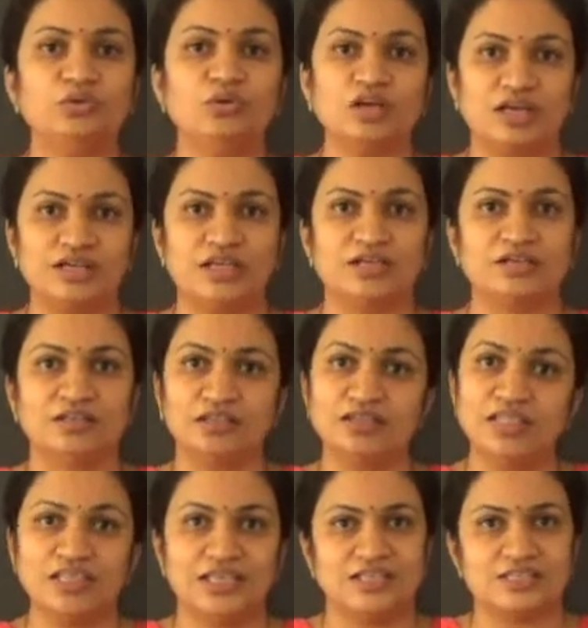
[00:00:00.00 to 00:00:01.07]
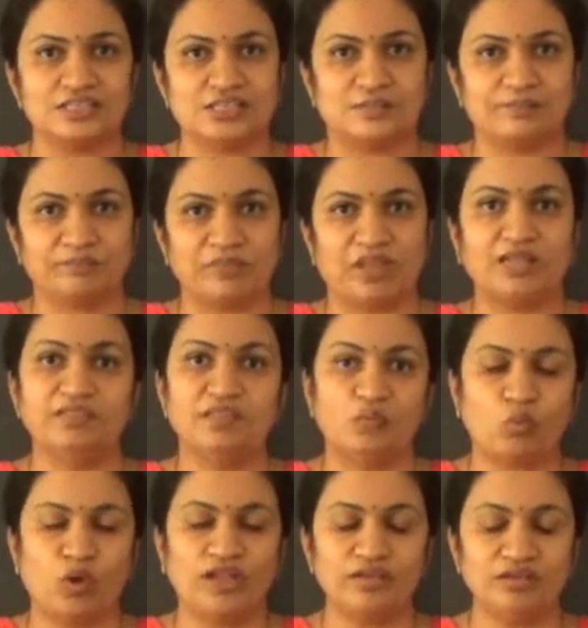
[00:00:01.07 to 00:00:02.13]
conduct the test, and the
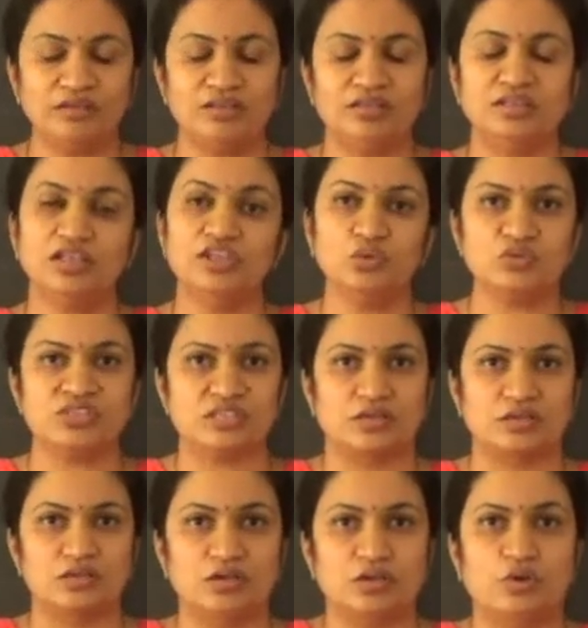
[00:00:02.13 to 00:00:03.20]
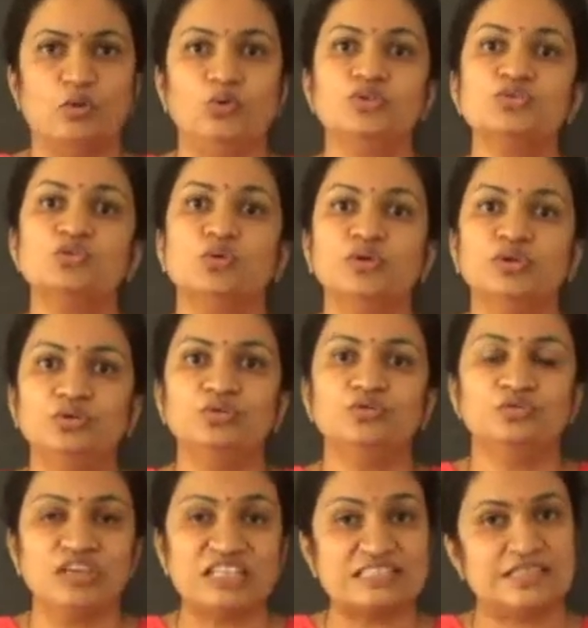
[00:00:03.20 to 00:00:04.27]
user, who is going to
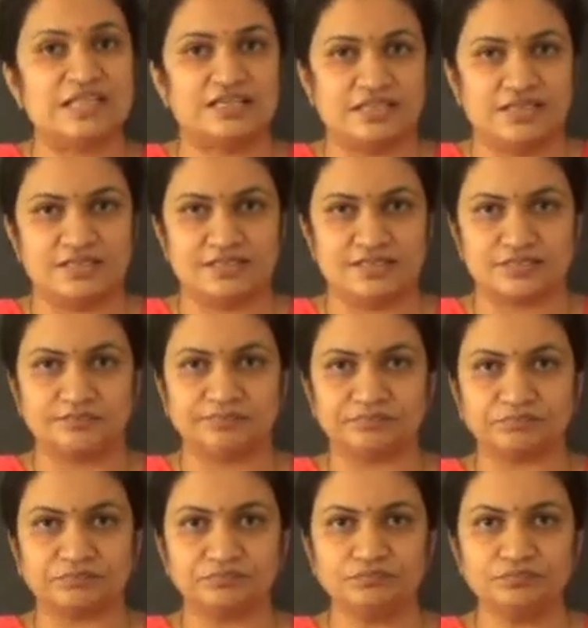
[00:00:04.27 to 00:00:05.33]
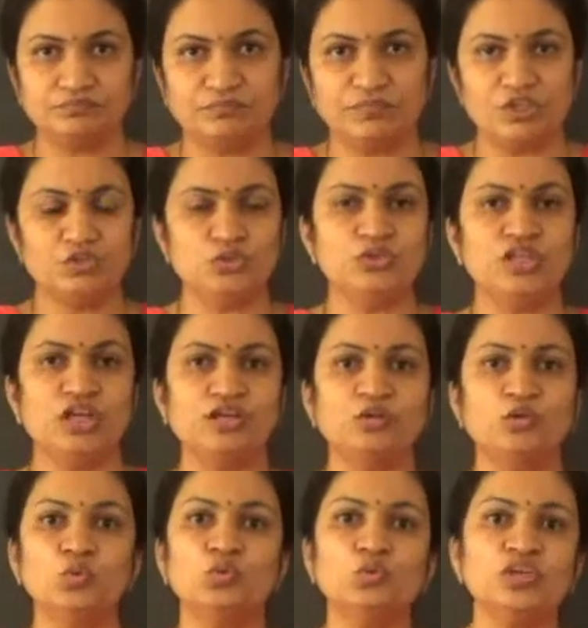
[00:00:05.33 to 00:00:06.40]
face that test. So there
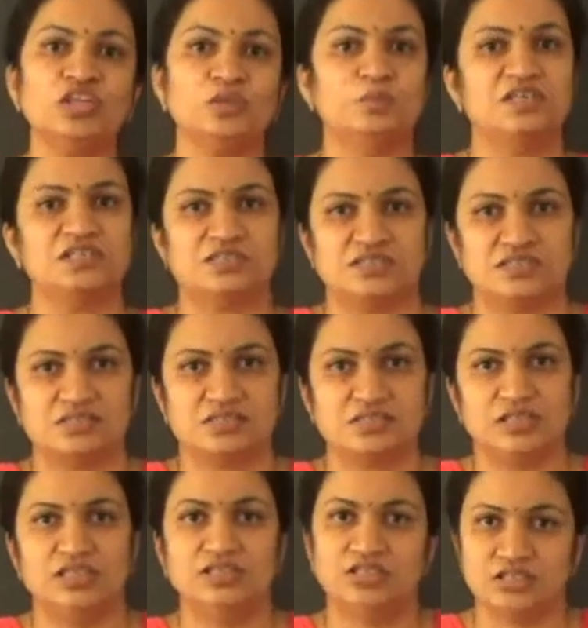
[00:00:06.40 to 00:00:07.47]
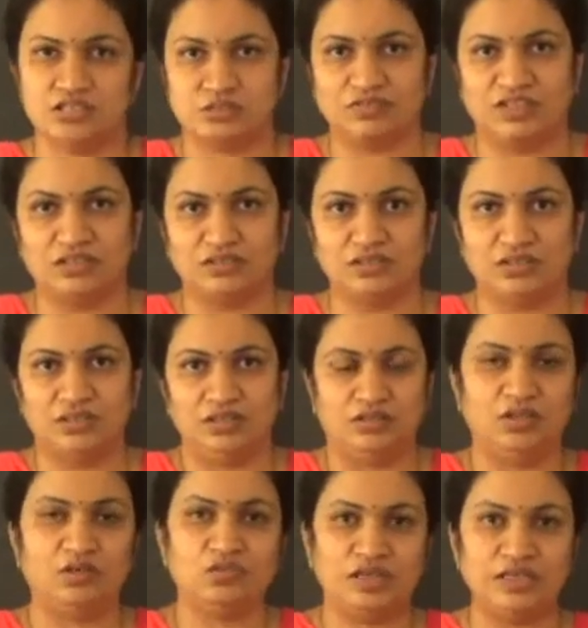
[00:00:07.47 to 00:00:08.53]
are two key persons in this one.
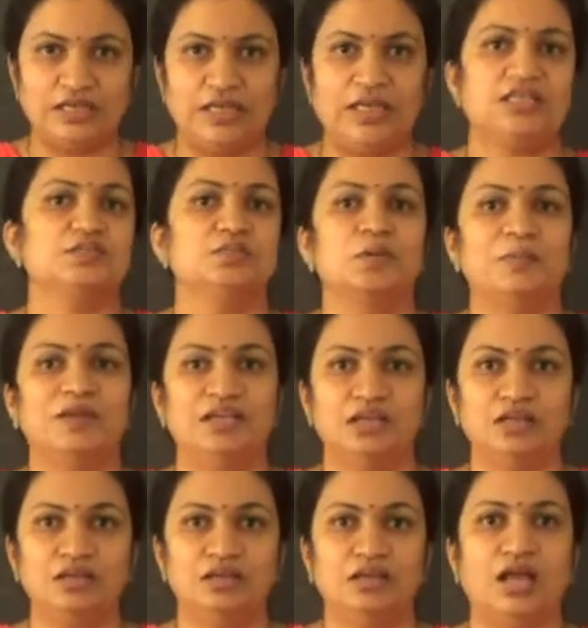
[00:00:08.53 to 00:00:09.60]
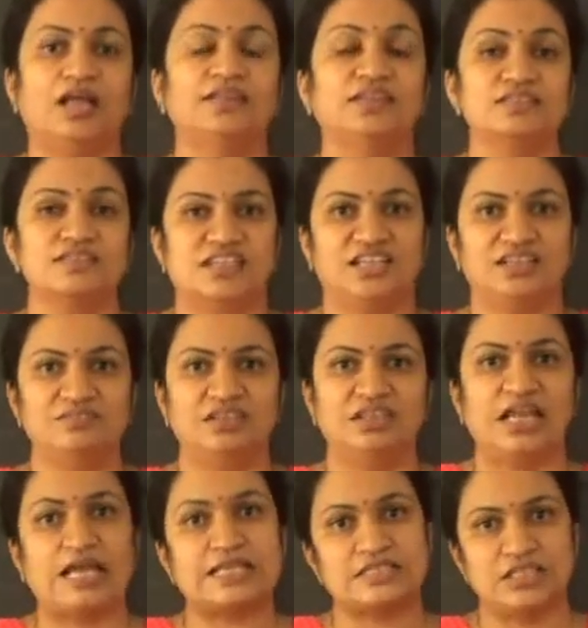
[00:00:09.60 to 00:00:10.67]
The one experimenter and the second one
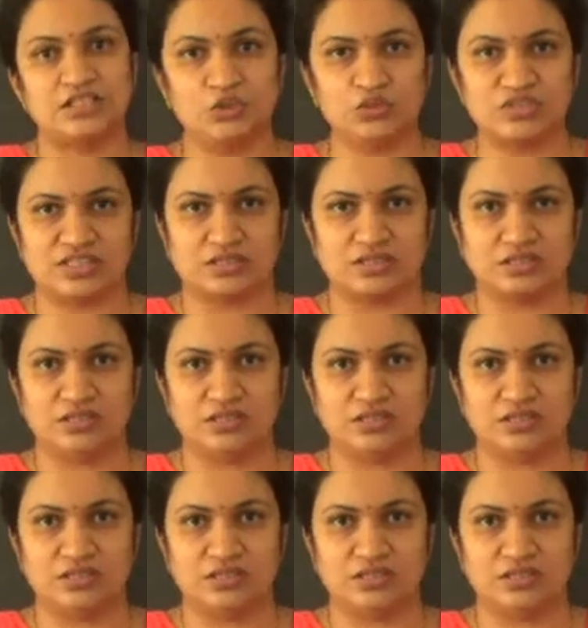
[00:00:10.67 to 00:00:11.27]
as the user.